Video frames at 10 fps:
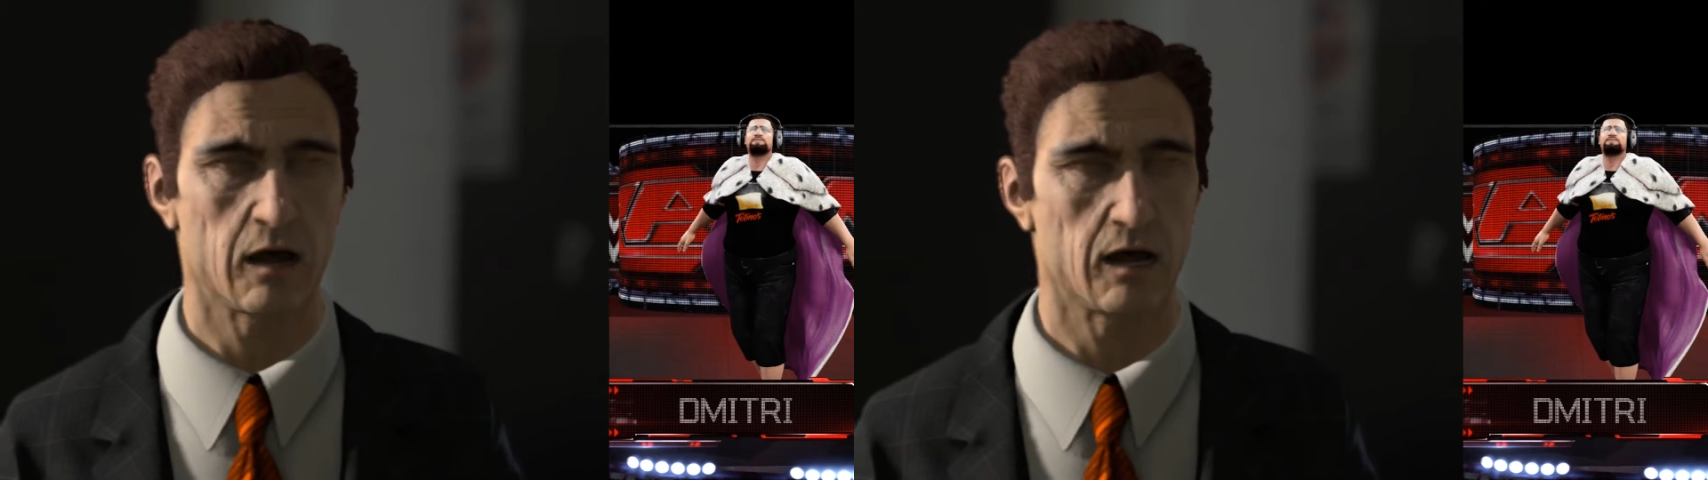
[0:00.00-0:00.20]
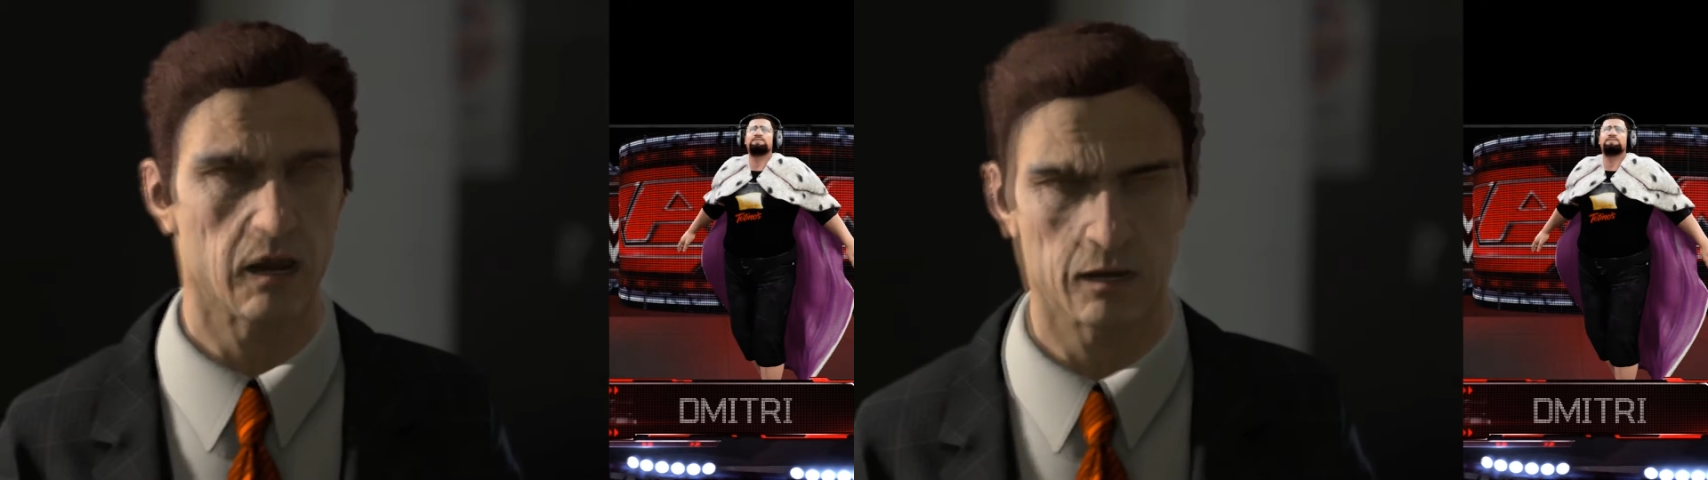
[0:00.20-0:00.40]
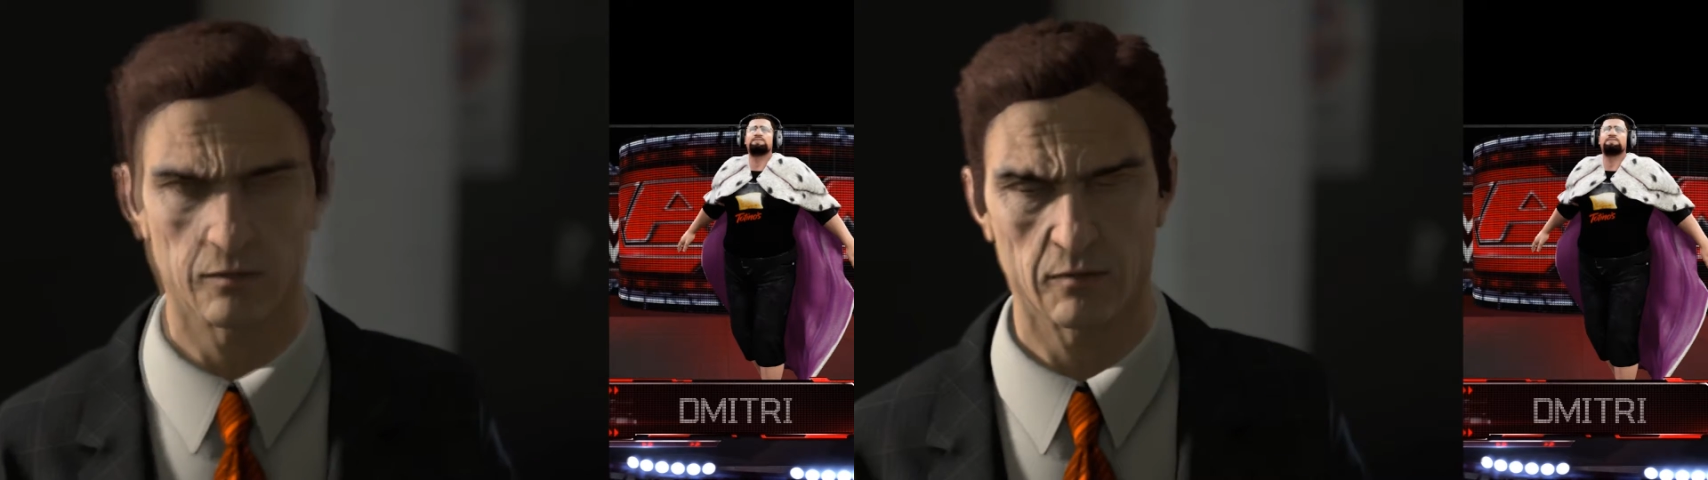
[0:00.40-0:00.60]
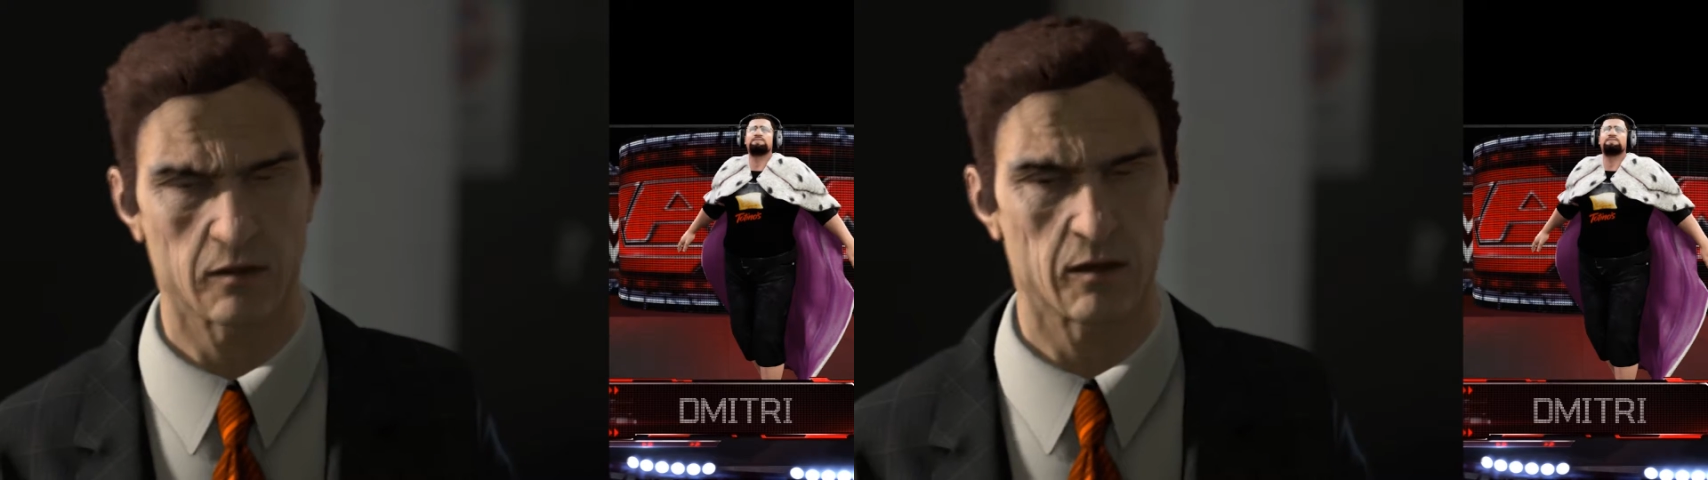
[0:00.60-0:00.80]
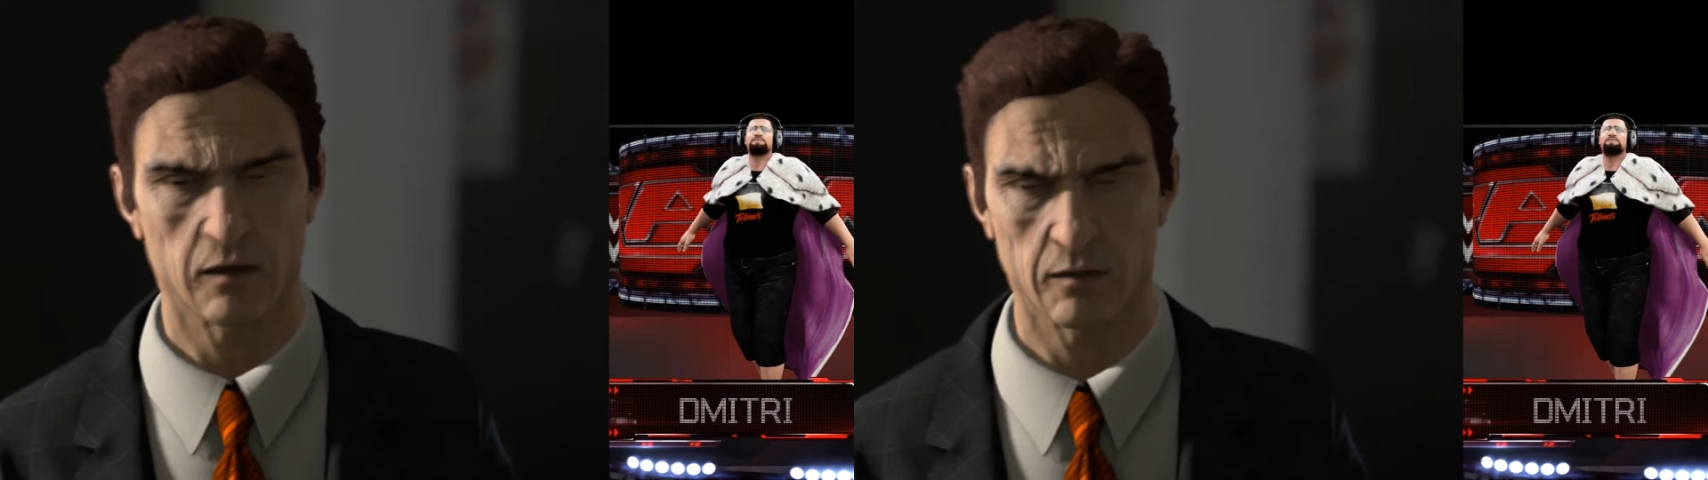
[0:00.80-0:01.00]
I can't think of a
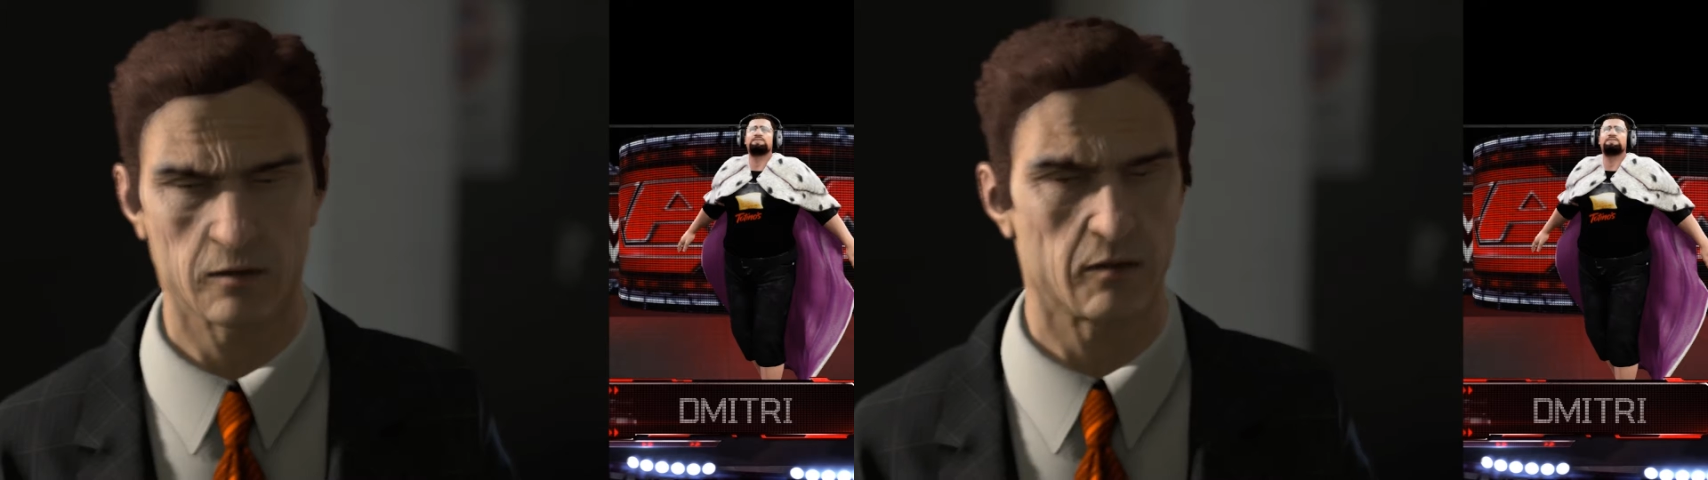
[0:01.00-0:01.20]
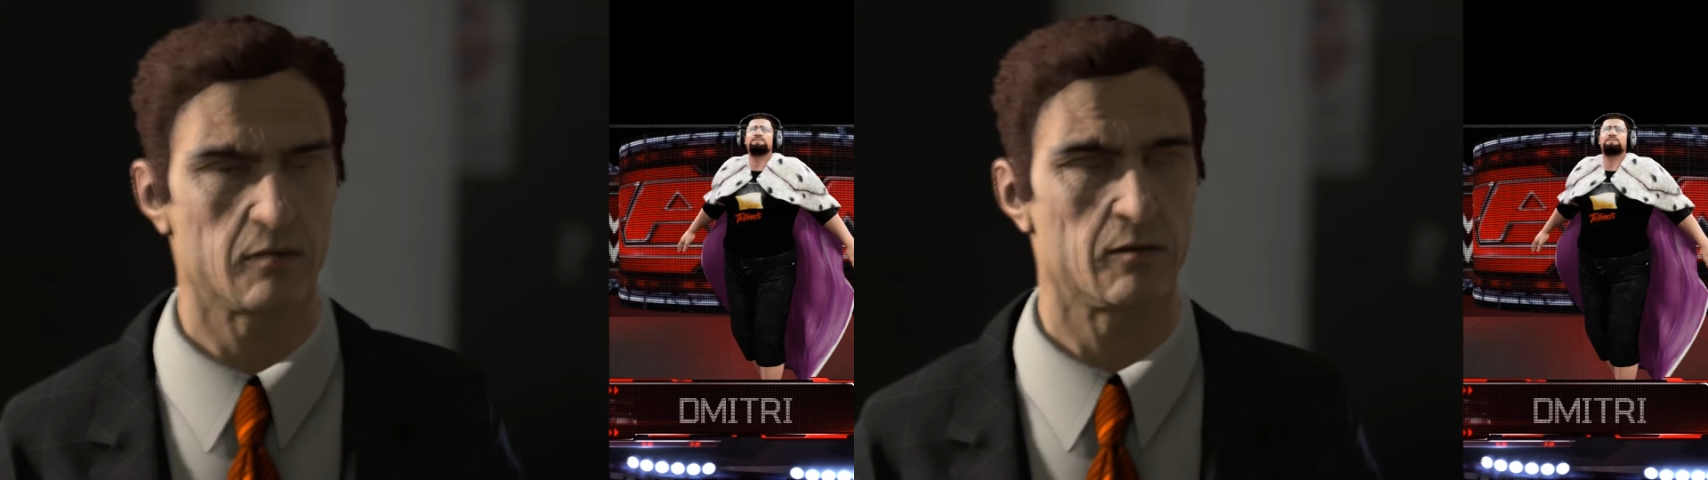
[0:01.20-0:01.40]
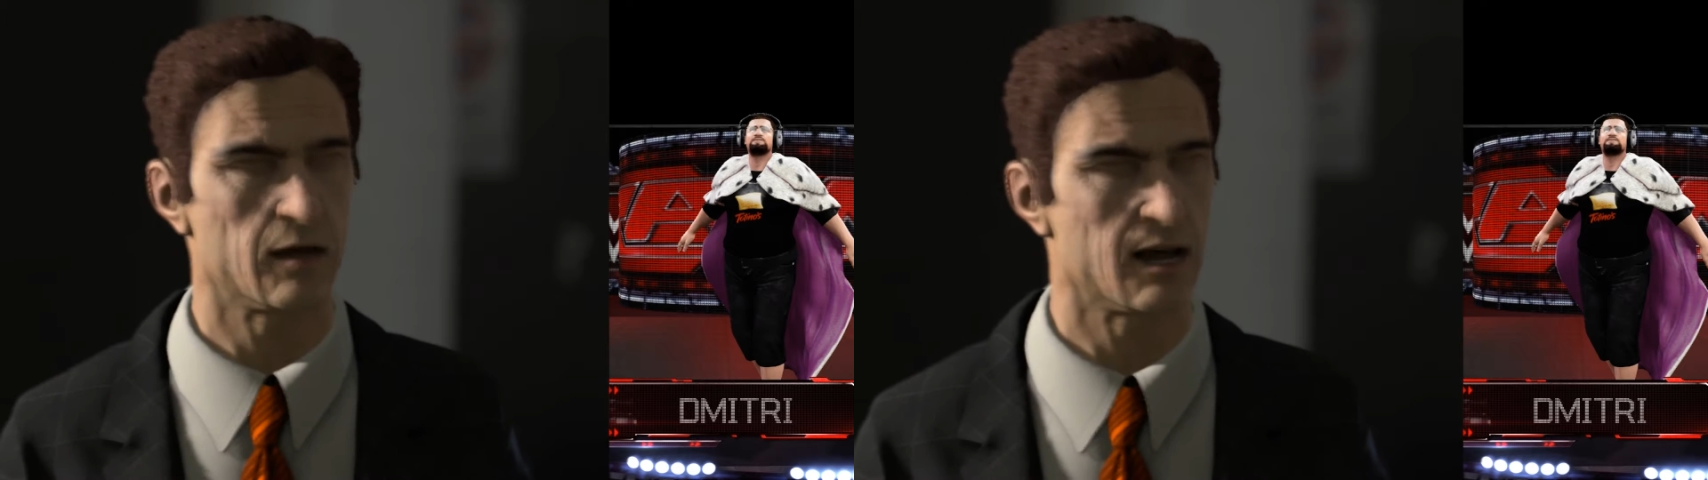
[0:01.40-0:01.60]
better answer.